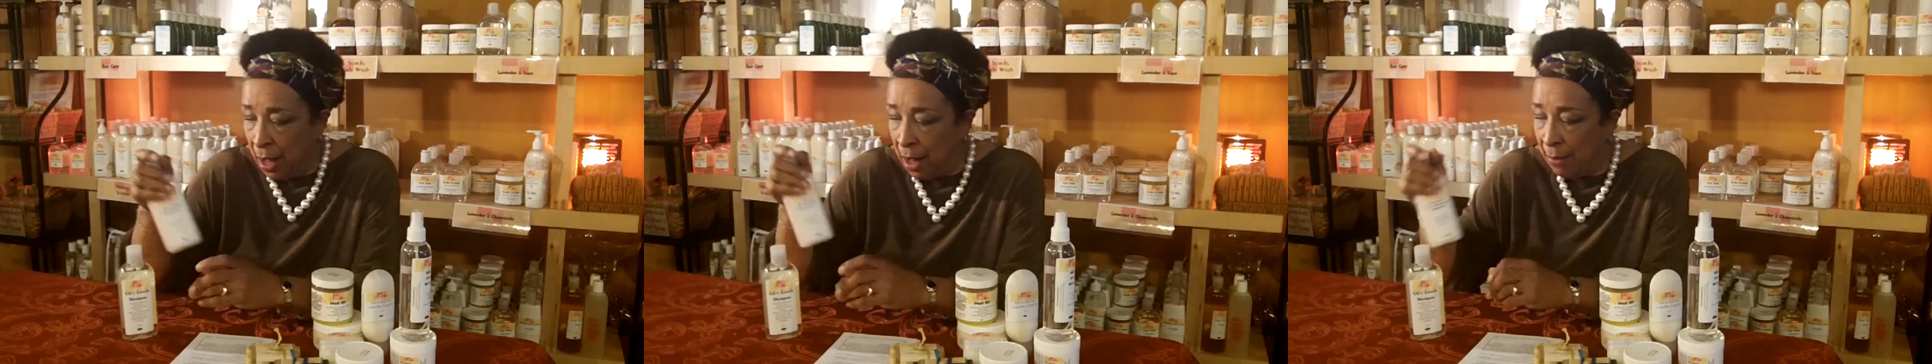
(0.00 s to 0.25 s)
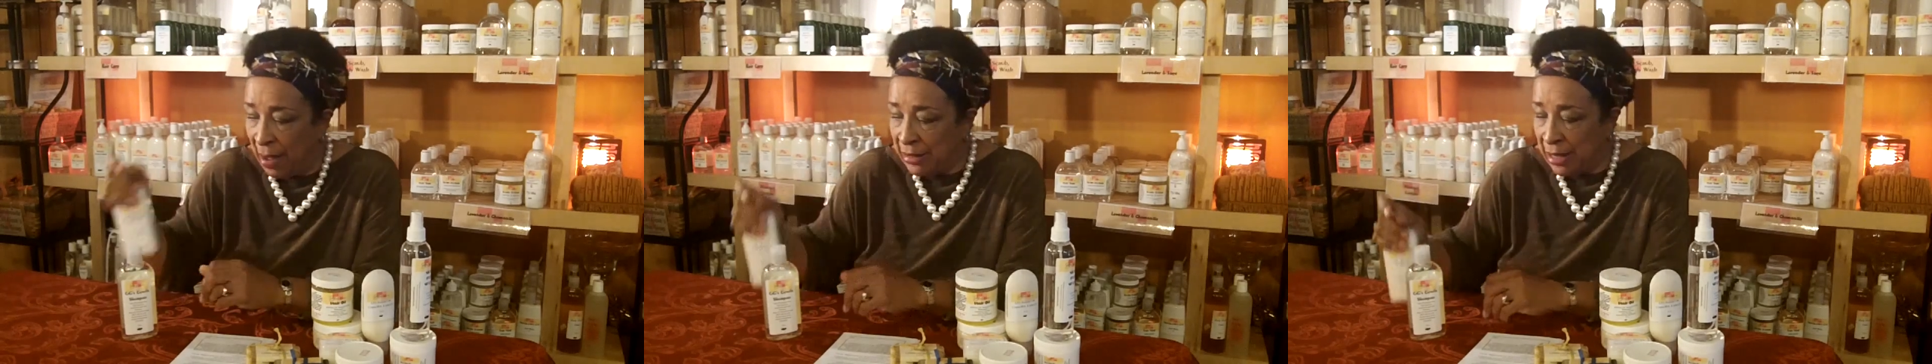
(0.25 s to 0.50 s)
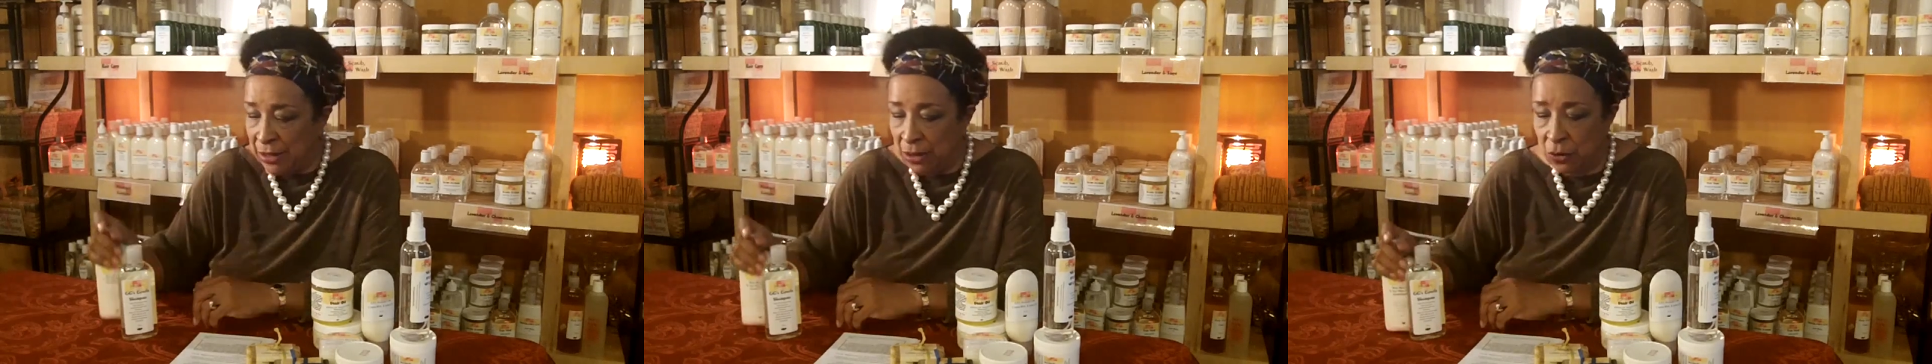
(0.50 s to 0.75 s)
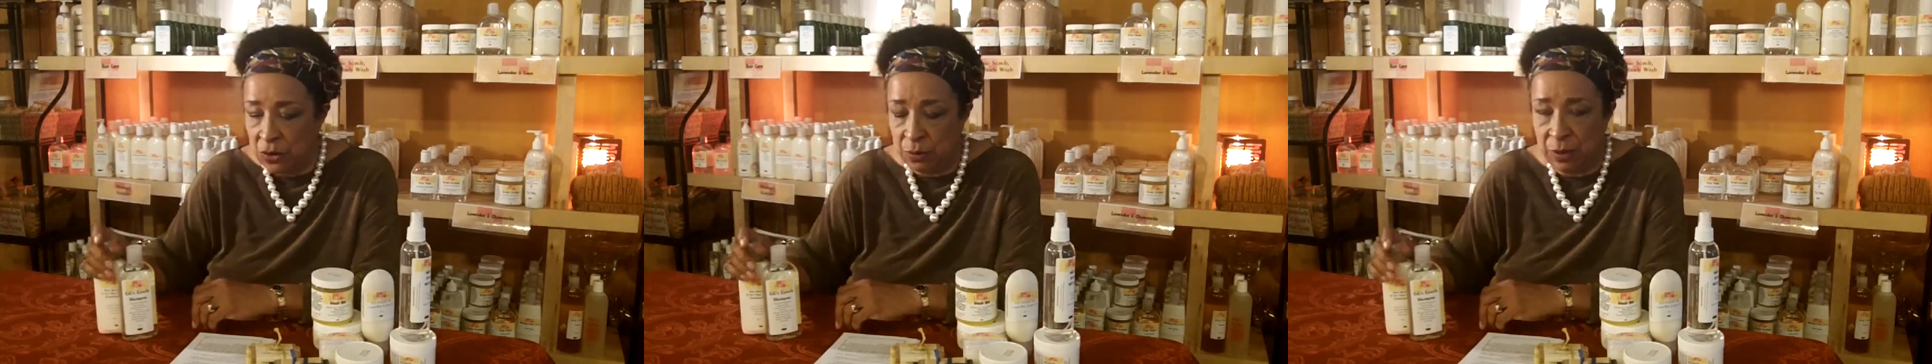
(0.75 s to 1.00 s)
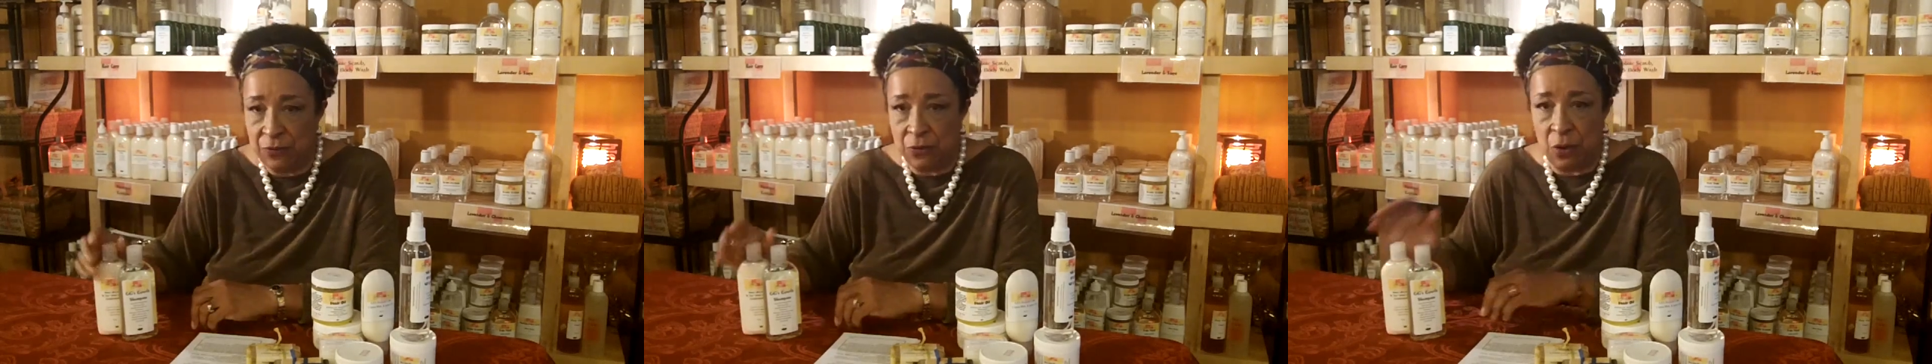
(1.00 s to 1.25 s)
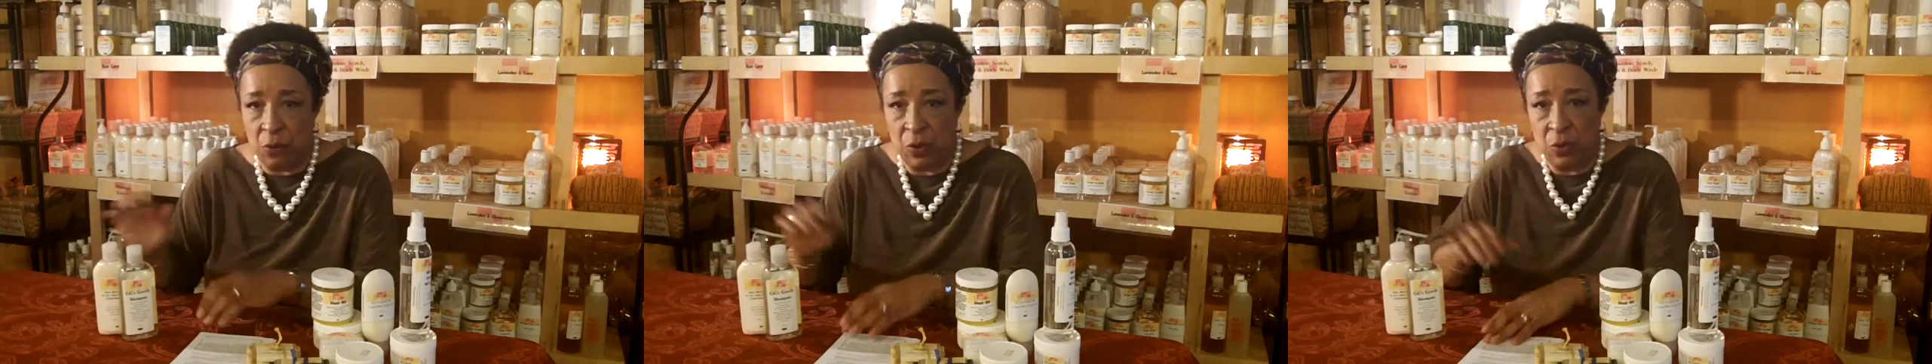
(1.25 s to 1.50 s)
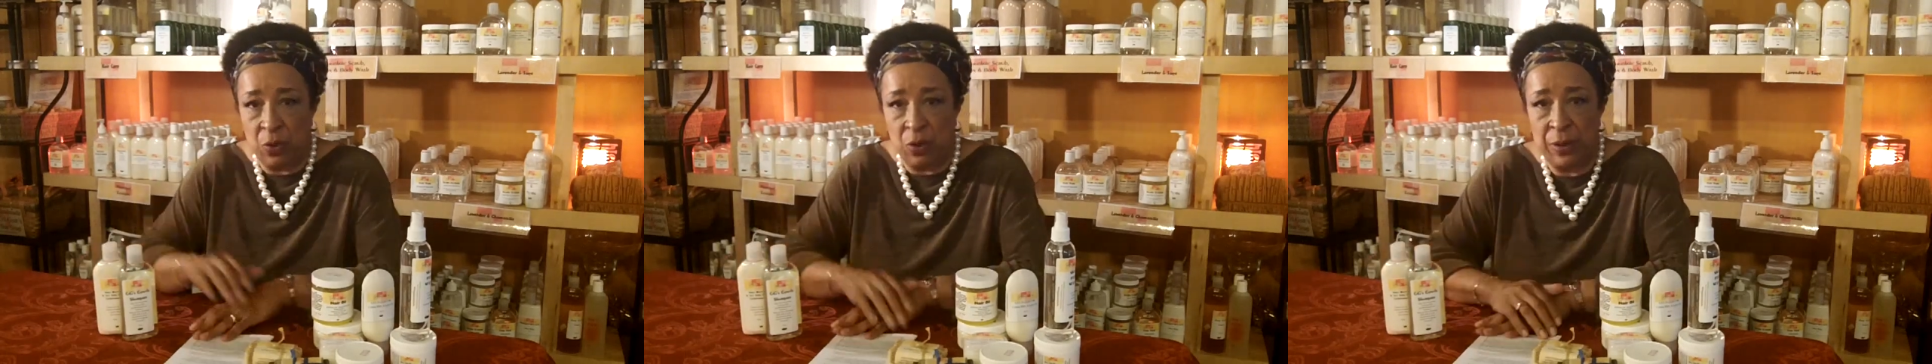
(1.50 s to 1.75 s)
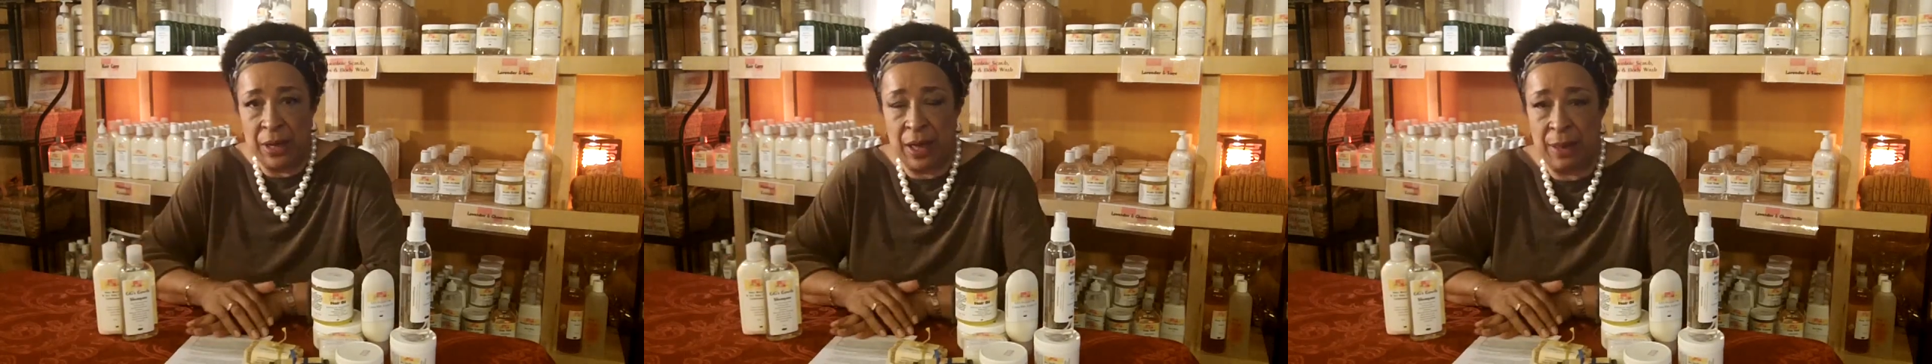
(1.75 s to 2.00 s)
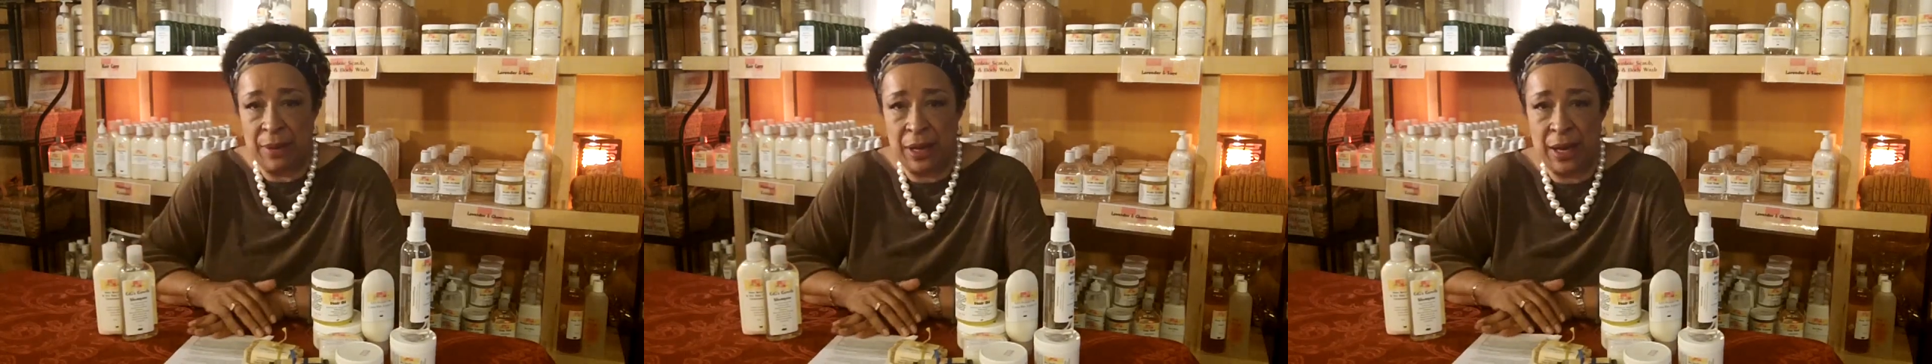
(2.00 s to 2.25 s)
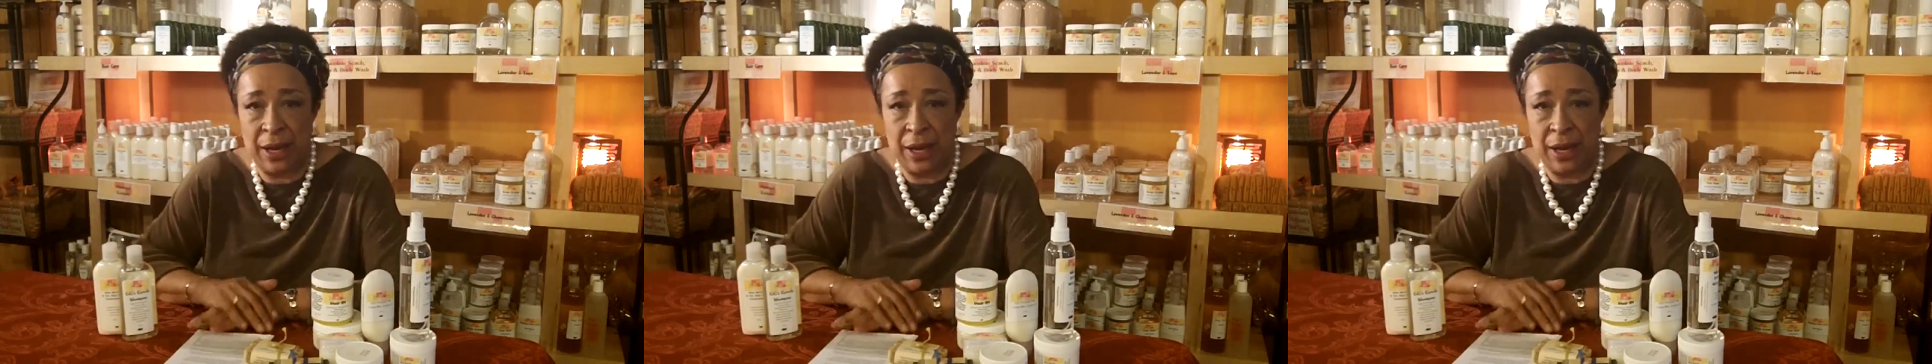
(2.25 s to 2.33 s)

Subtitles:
As I told you before, we will be coming